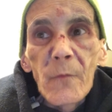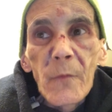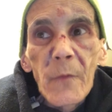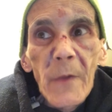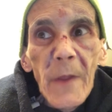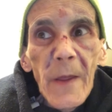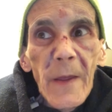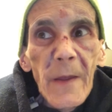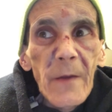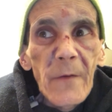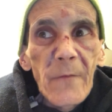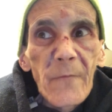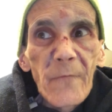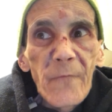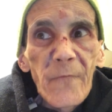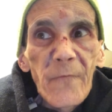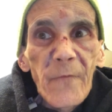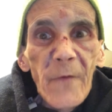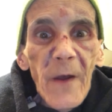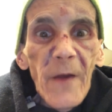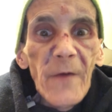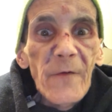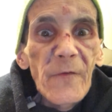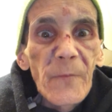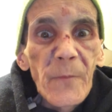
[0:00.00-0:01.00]
like
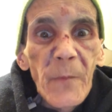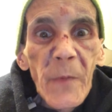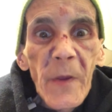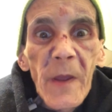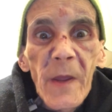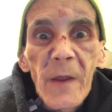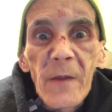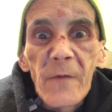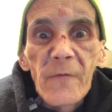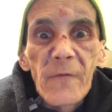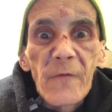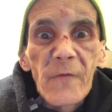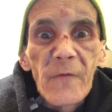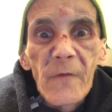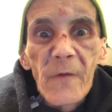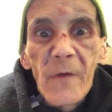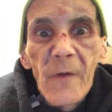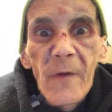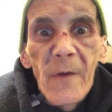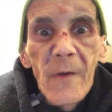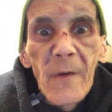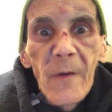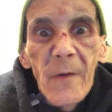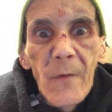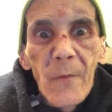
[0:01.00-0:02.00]
fast-paced
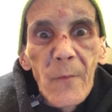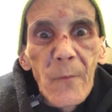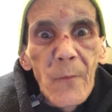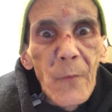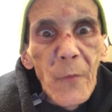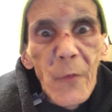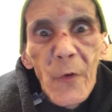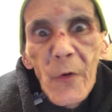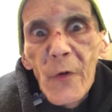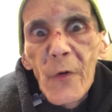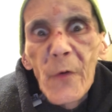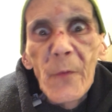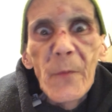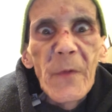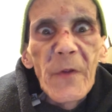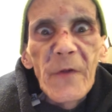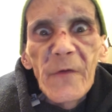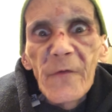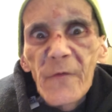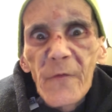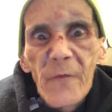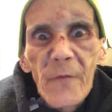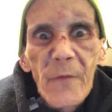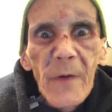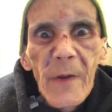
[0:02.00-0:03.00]
murder
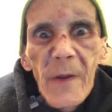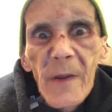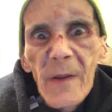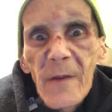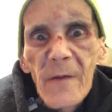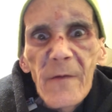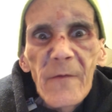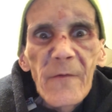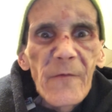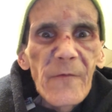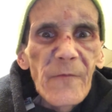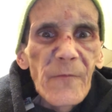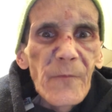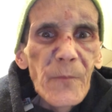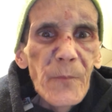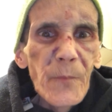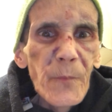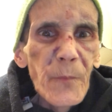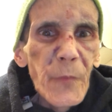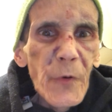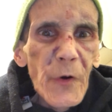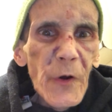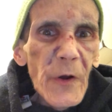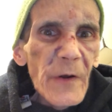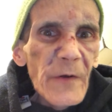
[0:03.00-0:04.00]
mysteries,
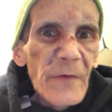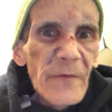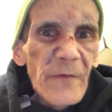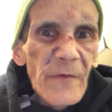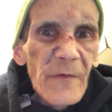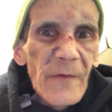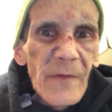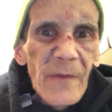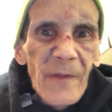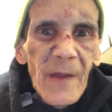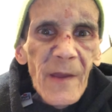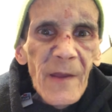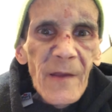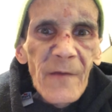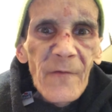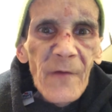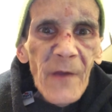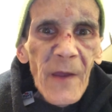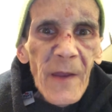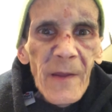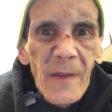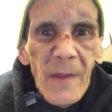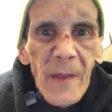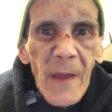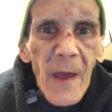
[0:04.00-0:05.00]
books and things
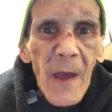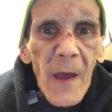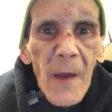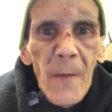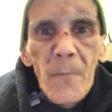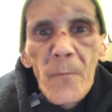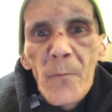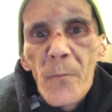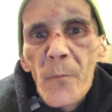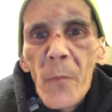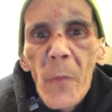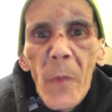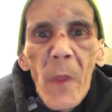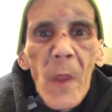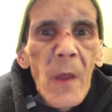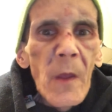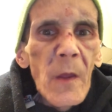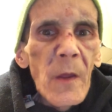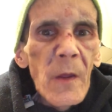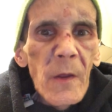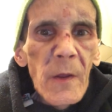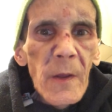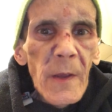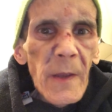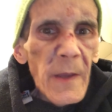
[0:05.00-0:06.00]
like that,
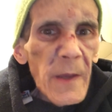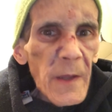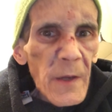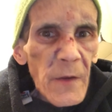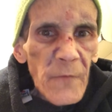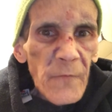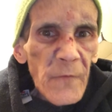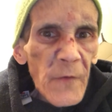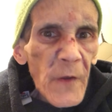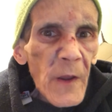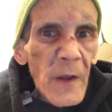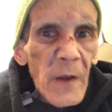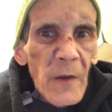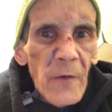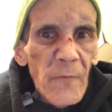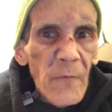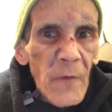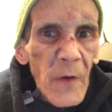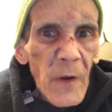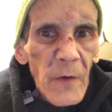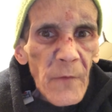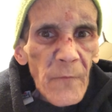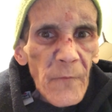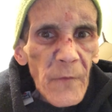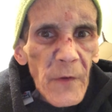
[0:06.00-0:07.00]
get Janet
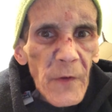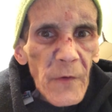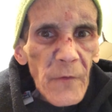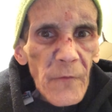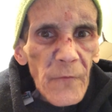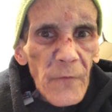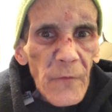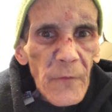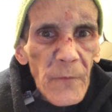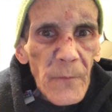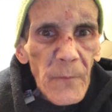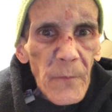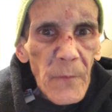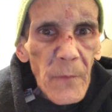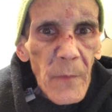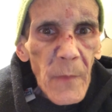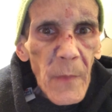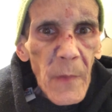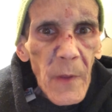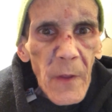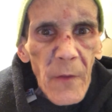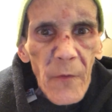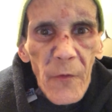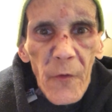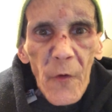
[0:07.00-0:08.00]
Evanovich.
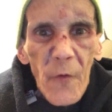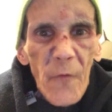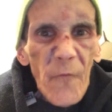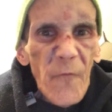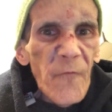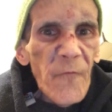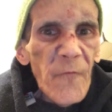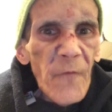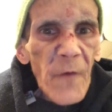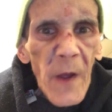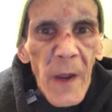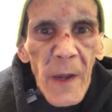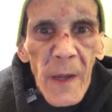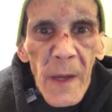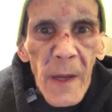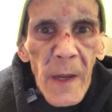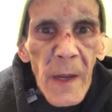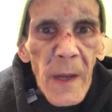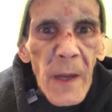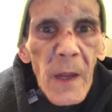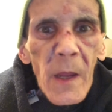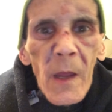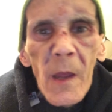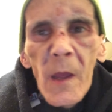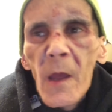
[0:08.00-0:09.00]
They're
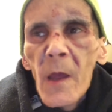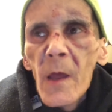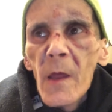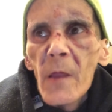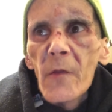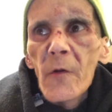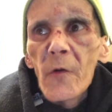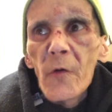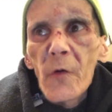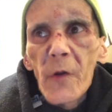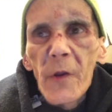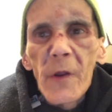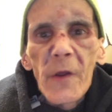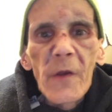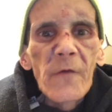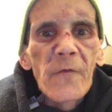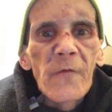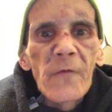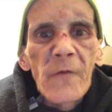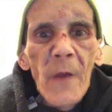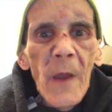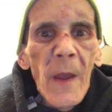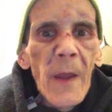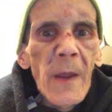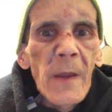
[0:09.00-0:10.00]
funny, they're
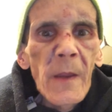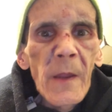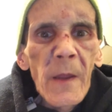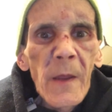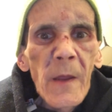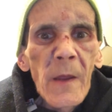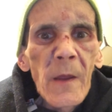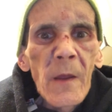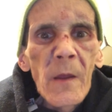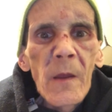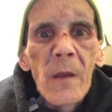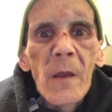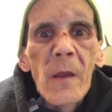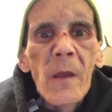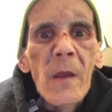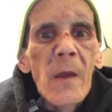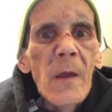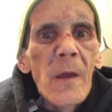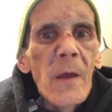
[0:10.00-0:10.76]
exciting.